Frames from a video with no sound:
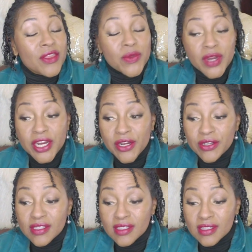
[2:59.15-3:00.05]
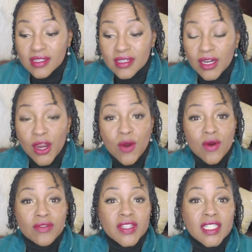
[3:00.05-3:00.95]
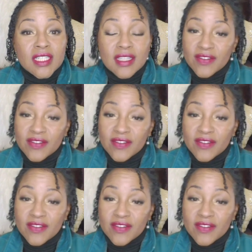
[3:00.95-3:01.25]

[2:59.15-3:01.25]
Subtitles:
3 years ago, orphaned,